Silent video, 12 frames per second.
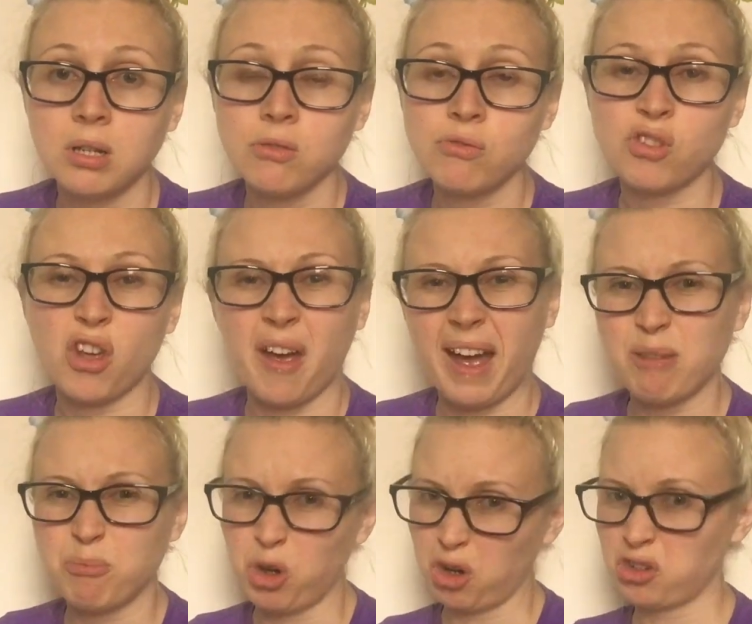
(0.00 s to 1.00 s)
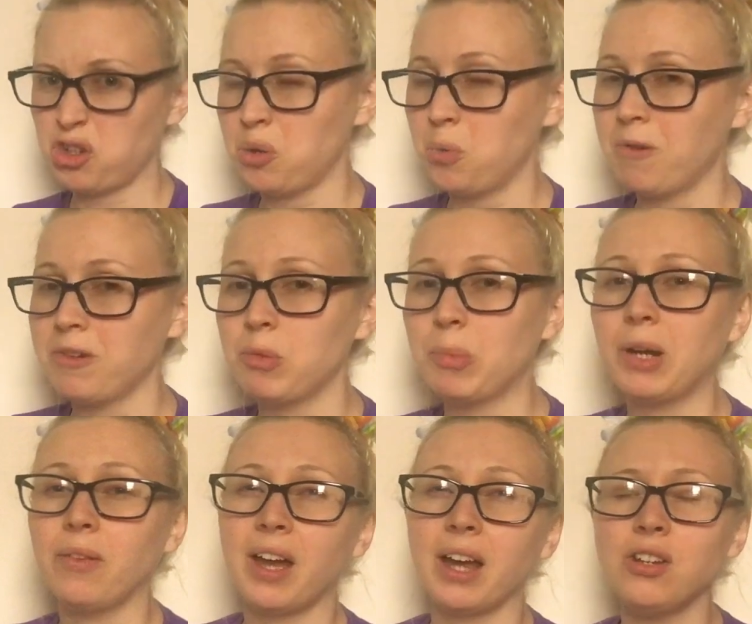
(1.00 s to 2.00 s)
So I'm not too worried
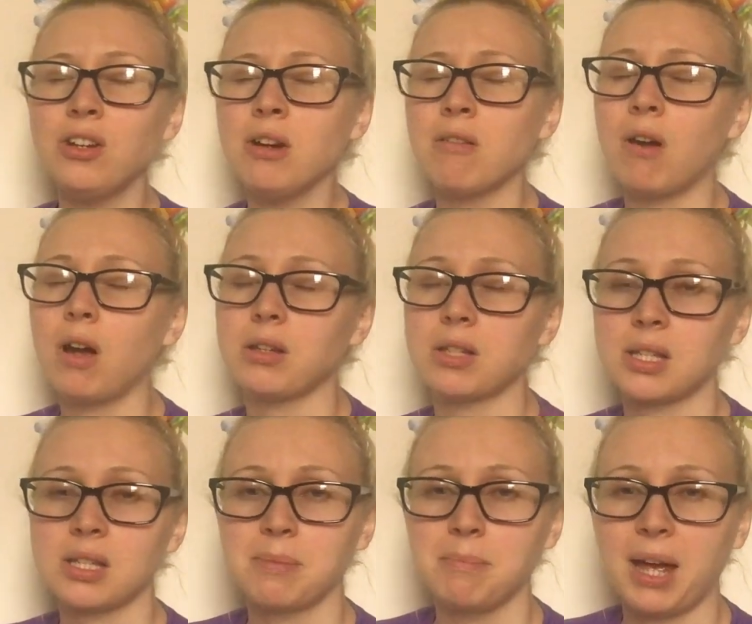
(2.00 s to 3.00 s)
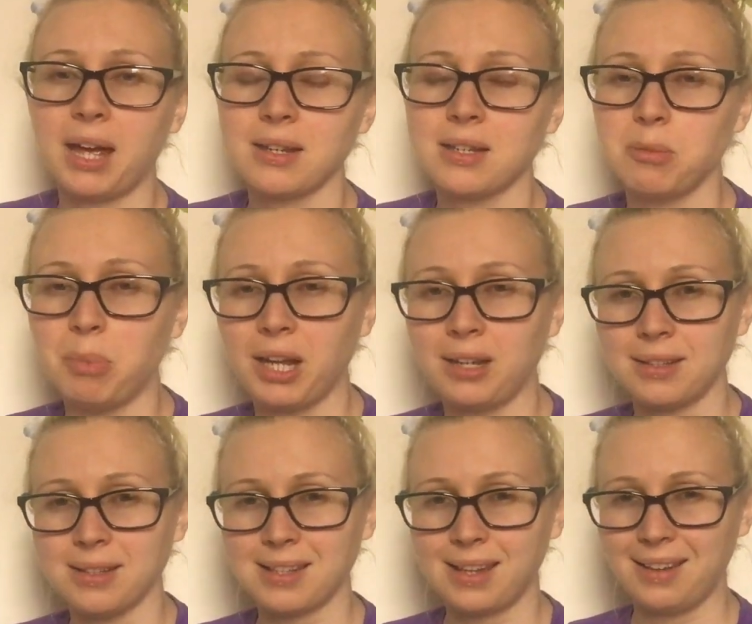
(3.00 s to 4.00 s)
about that. You're all smarty
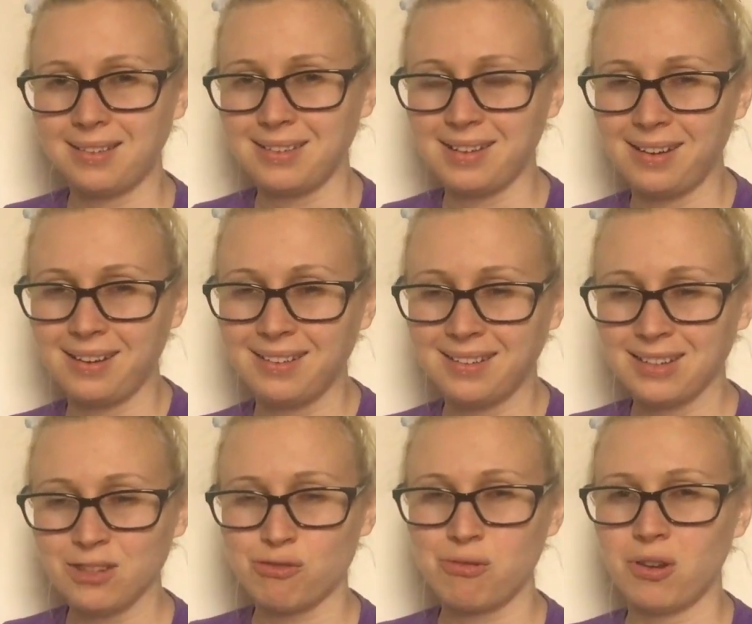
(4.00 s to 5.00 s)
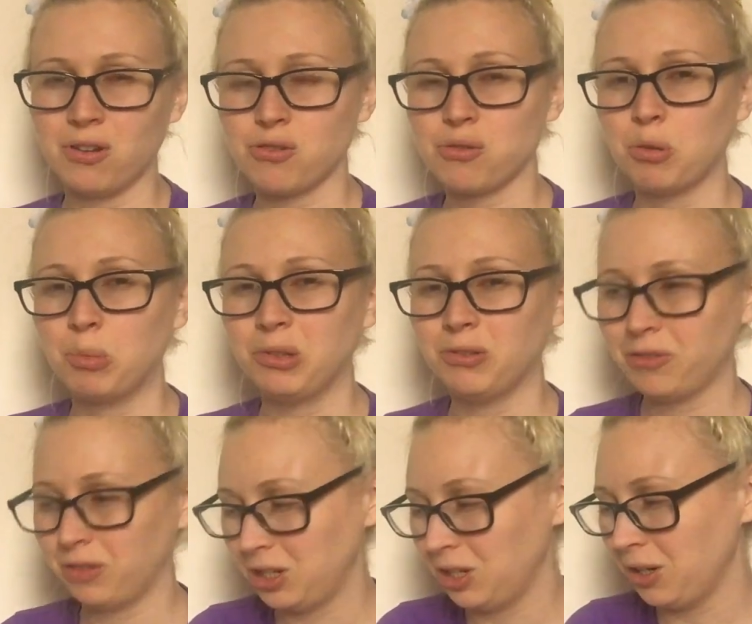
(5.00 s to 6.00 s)
pants, aren't you? It's no trouble
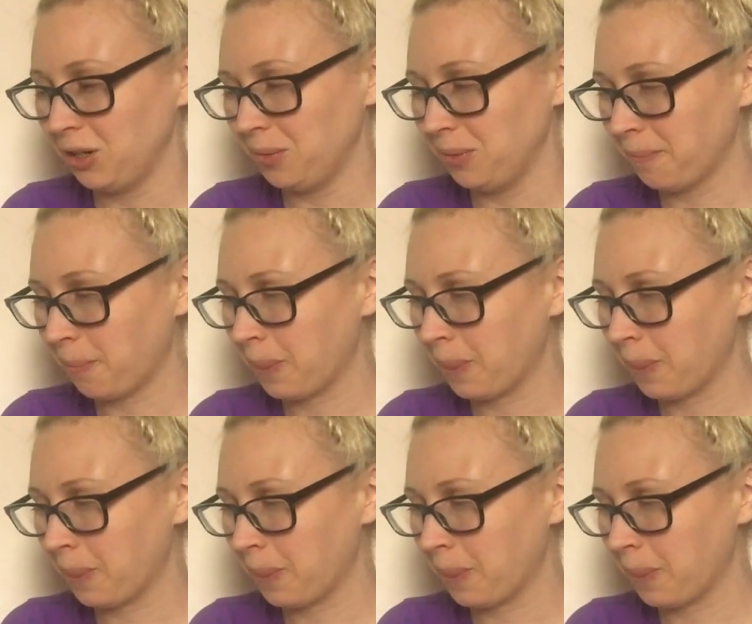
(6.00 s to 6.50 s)
for you.